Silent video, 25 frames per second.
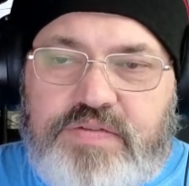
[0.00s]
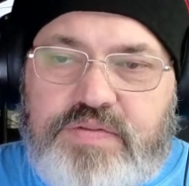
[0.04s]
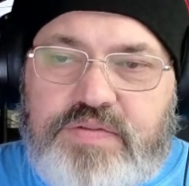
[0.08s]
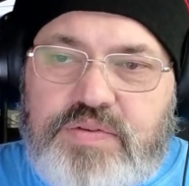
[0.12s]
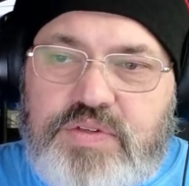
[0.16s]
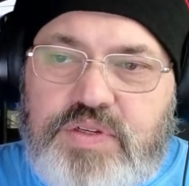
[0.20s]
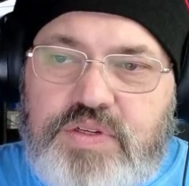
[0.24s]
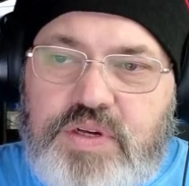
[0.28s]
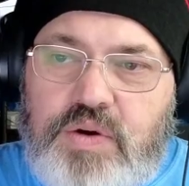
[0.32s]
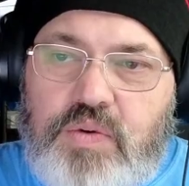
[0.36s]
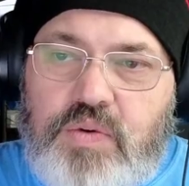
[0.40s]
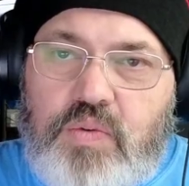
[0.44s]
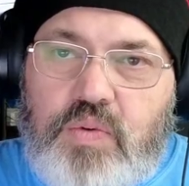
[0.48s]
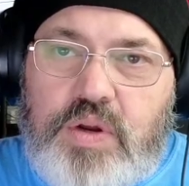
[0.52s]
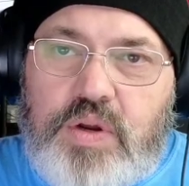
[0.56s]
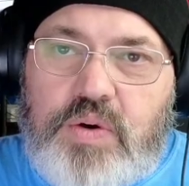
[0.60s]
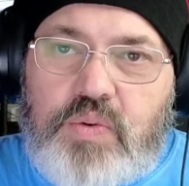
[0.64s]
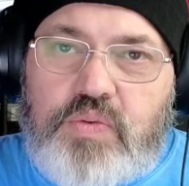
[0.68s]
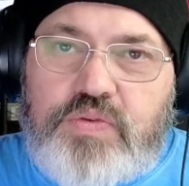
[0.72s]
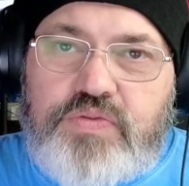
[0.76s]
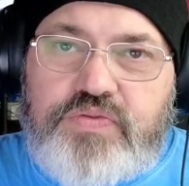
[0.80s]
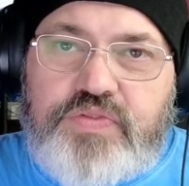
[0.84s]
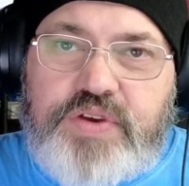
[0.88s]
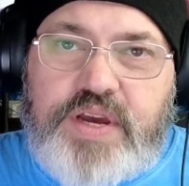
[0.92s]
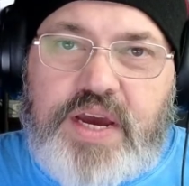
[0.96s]
So what
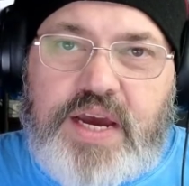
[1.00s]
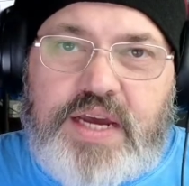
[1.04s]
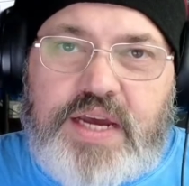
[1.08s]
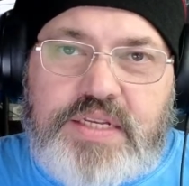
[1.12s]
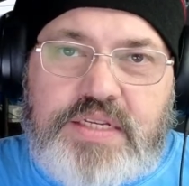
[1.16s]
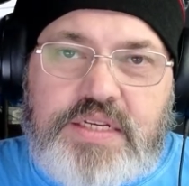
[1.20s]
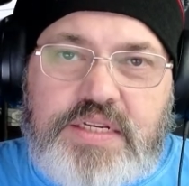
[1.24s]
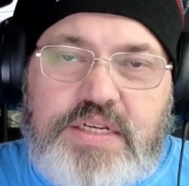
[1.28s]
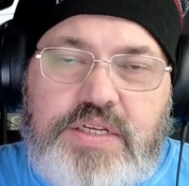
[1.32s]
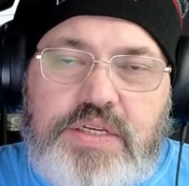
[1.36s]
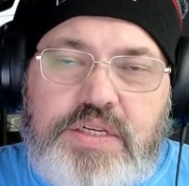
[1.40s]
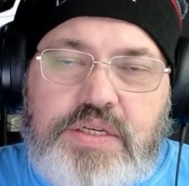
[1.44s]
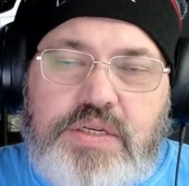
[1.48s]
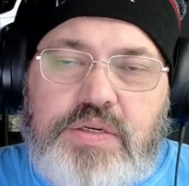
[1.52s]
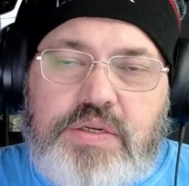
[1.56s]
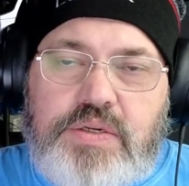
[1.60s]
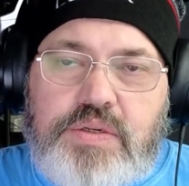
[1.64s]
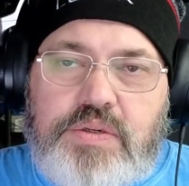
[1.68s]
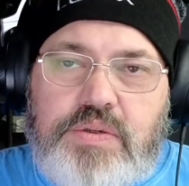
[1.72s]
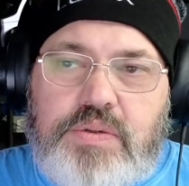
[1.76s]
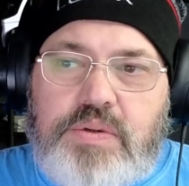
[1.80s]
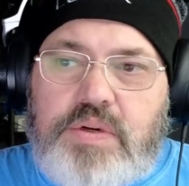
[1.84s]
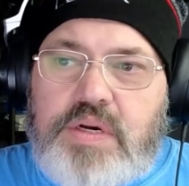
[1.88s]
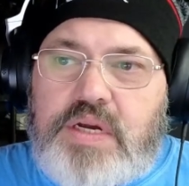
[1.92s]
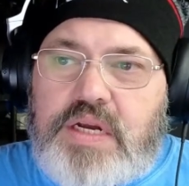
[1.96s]
we've got to
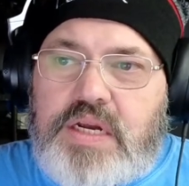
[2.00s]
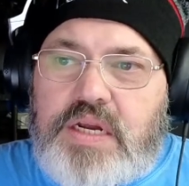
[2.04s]
do,